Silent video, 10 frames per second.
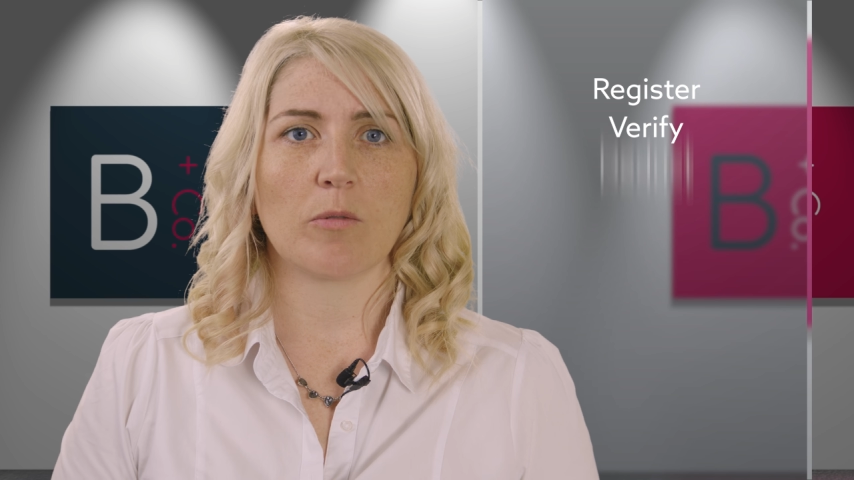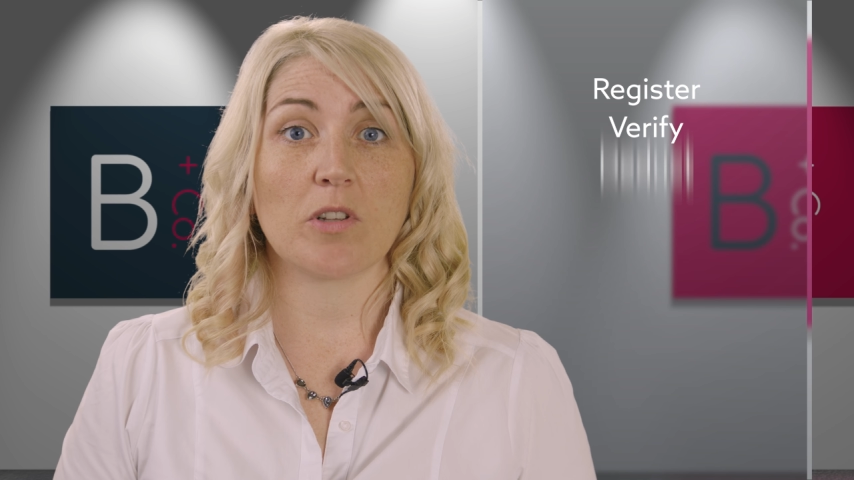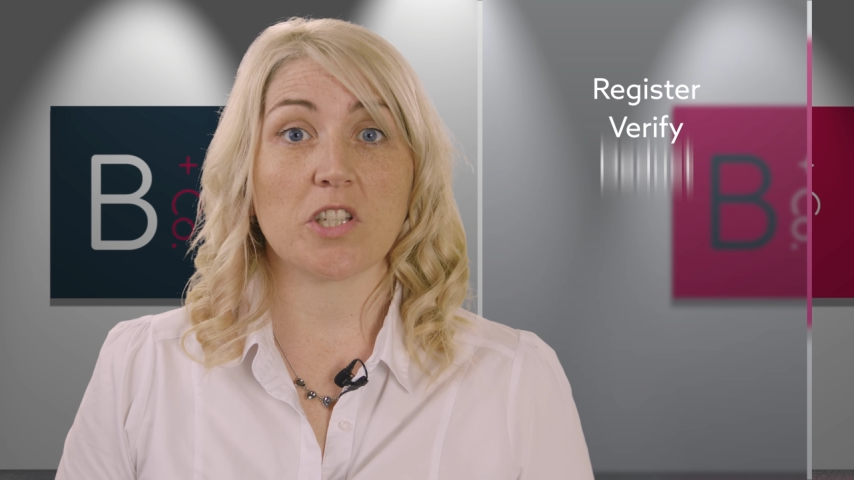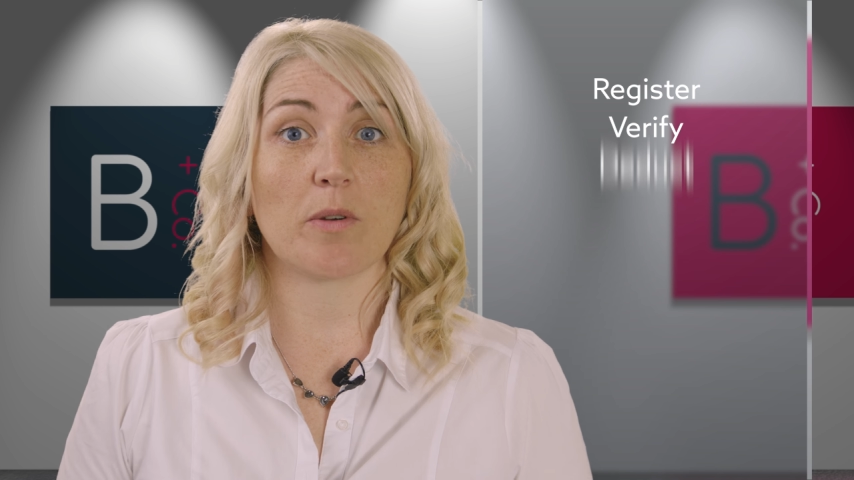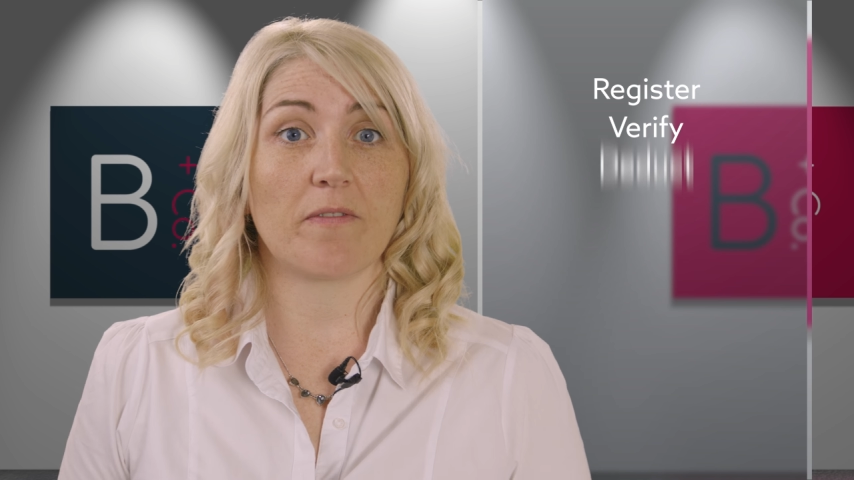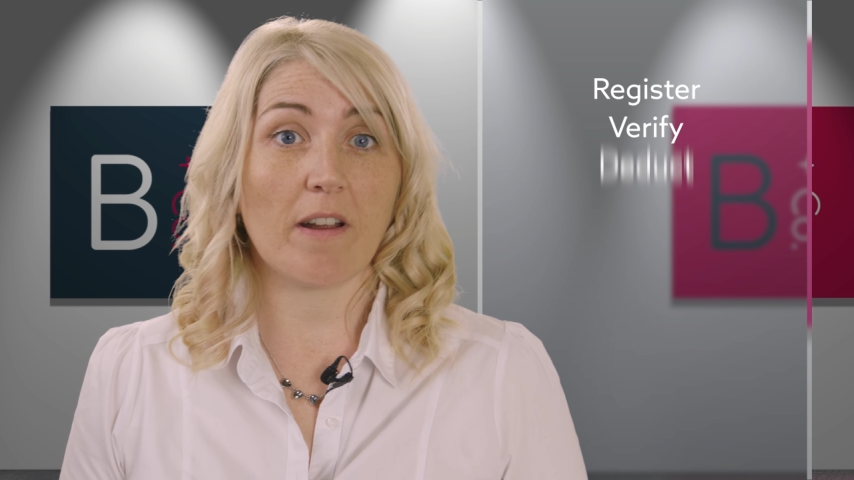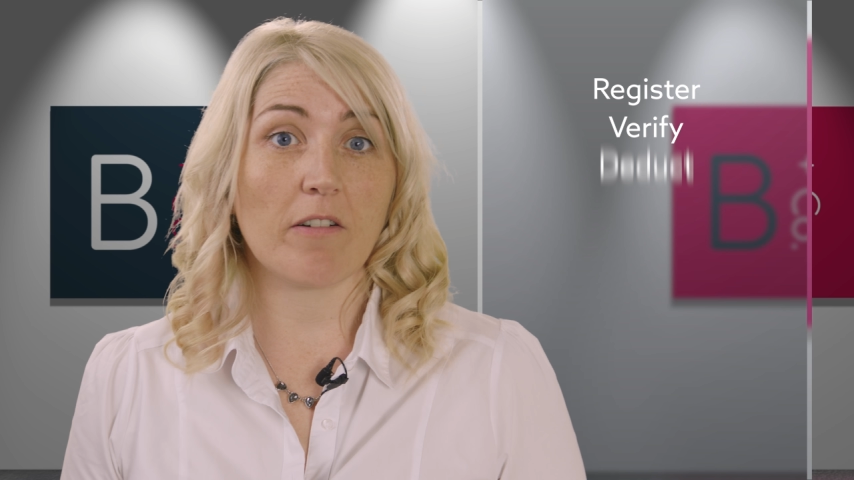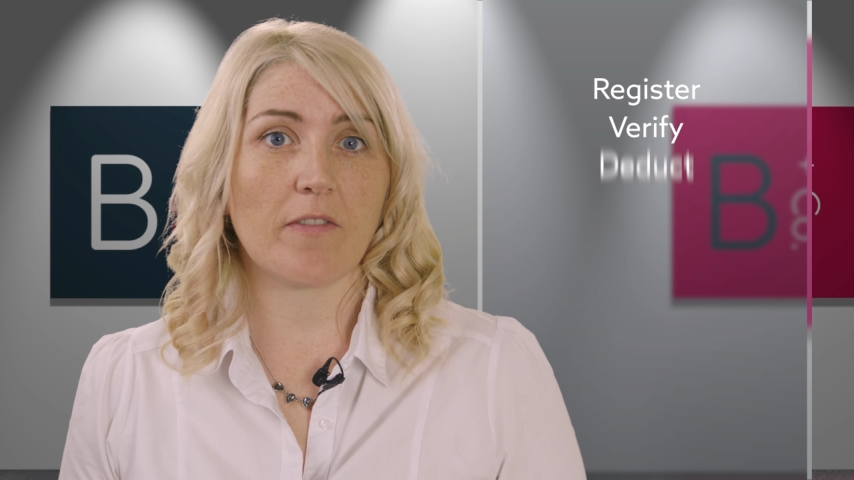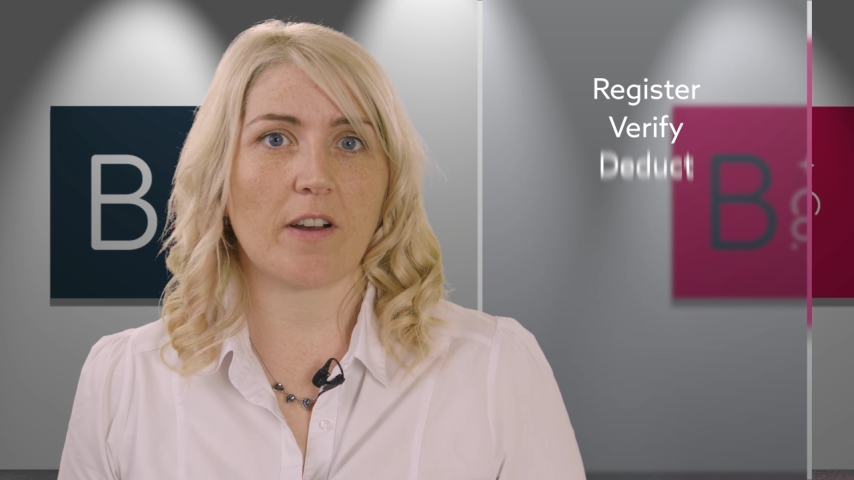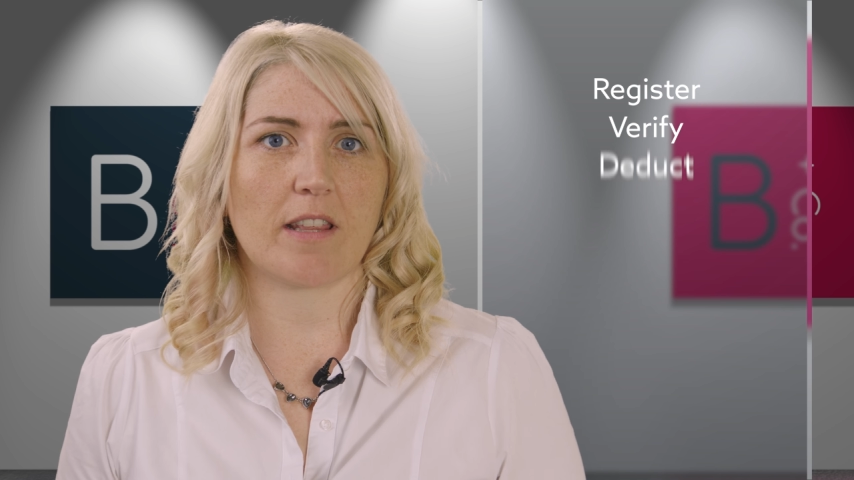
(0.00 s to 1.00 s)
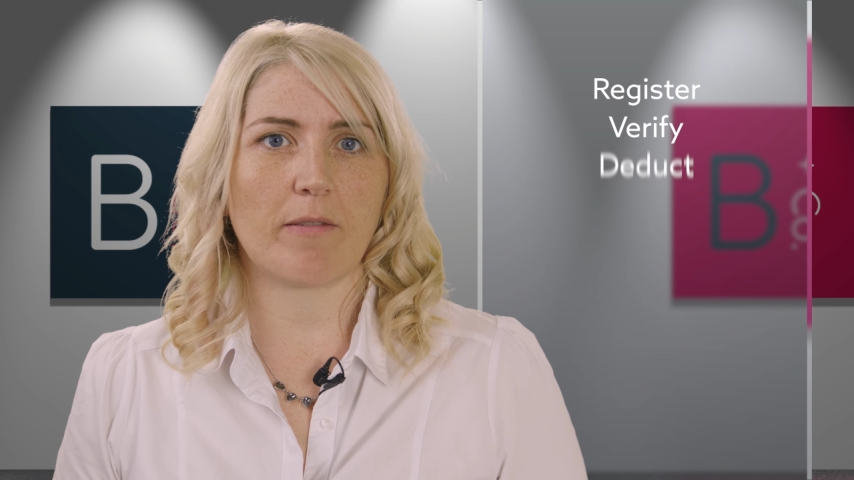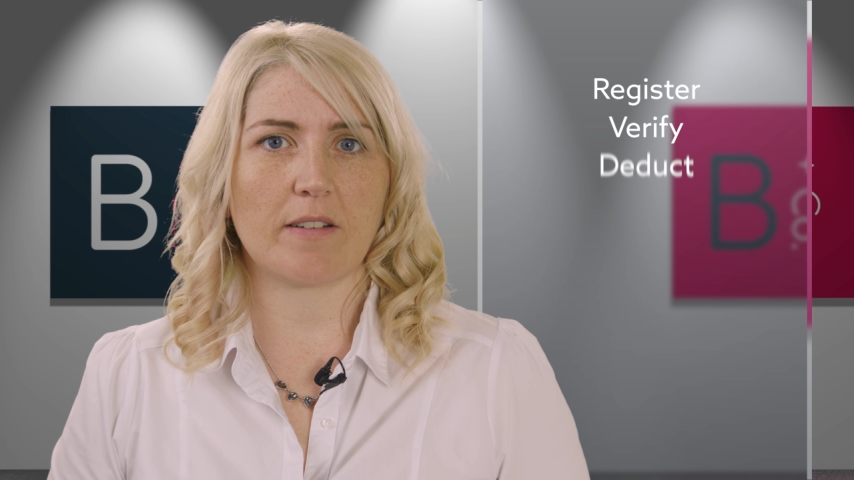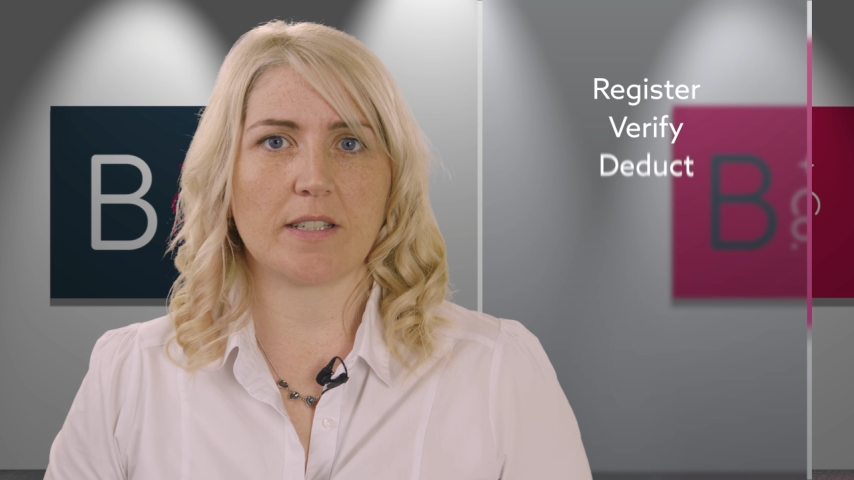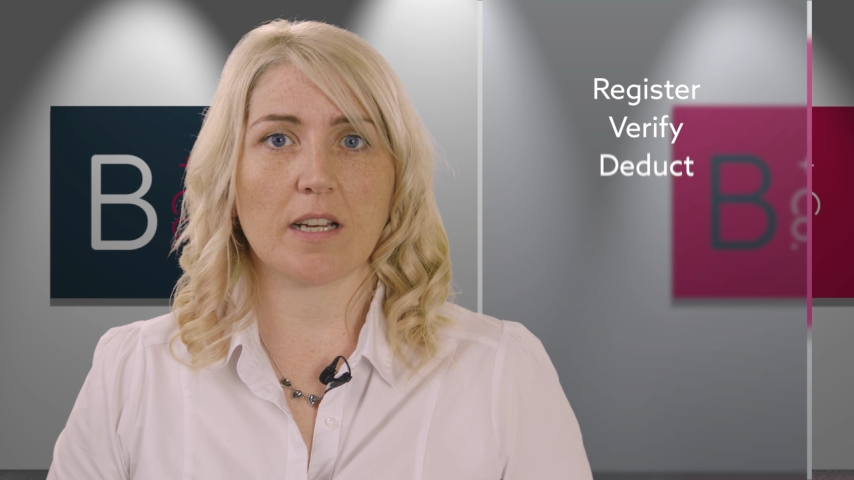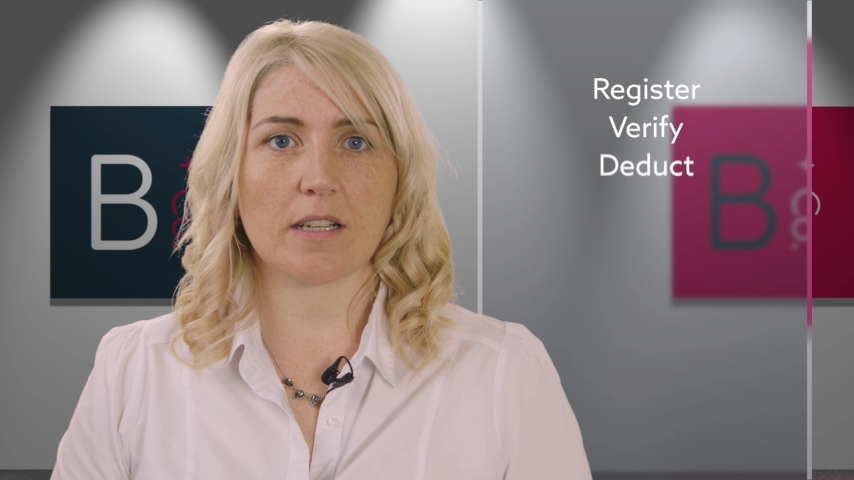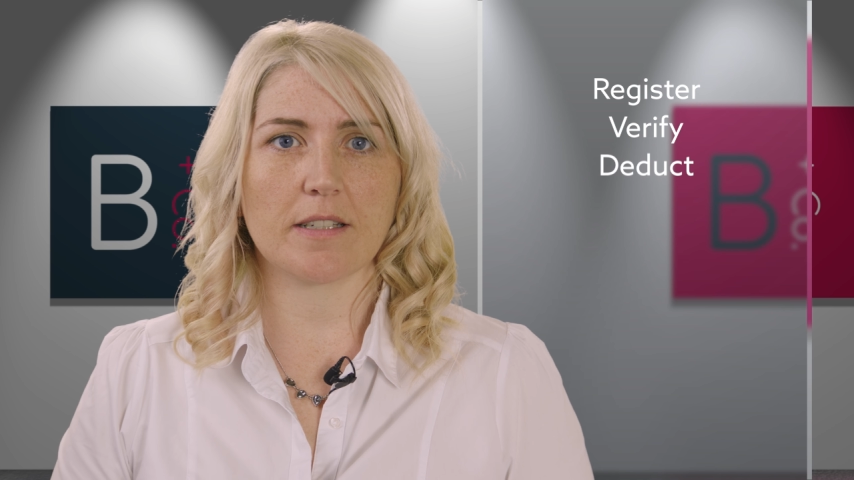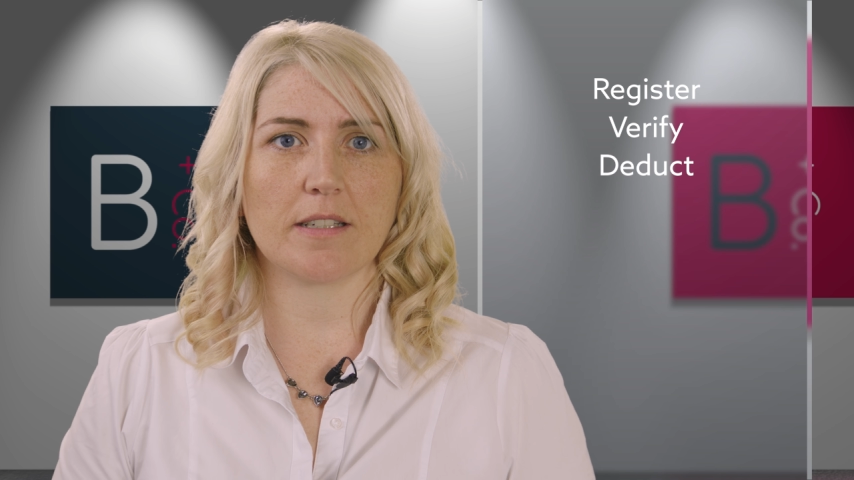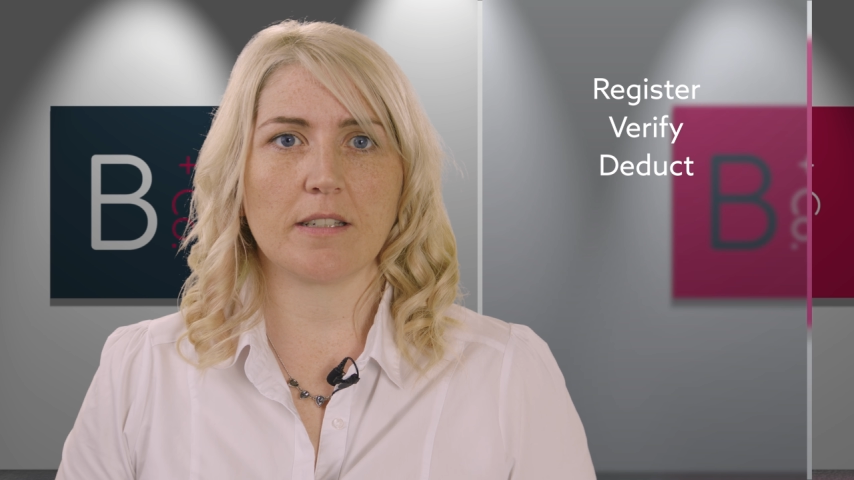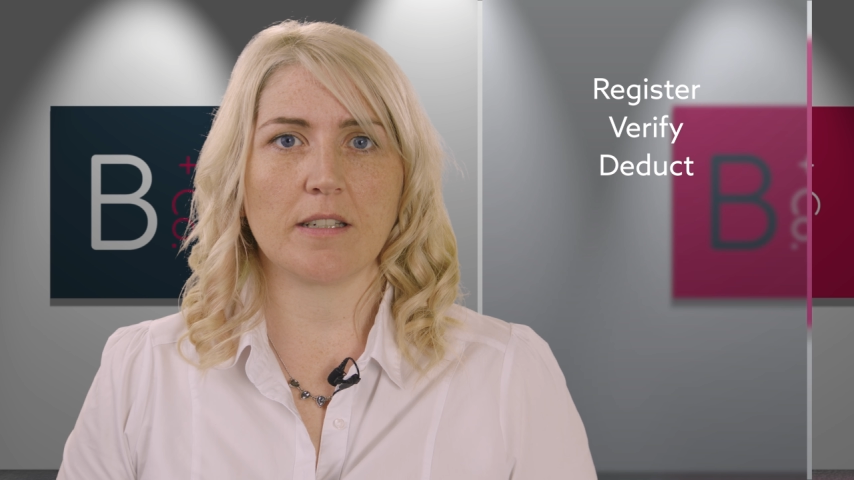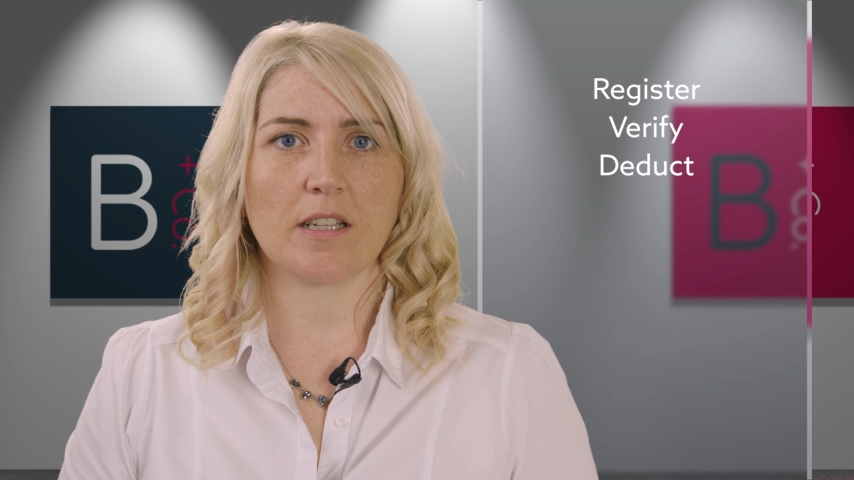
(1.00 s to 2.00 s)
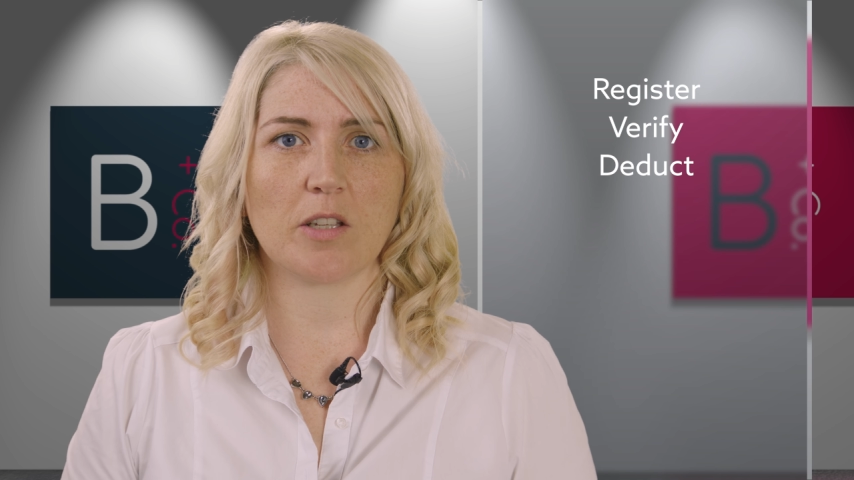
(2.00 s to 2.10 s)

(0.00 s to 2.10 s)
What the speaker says: Once you have verified their rate deduction,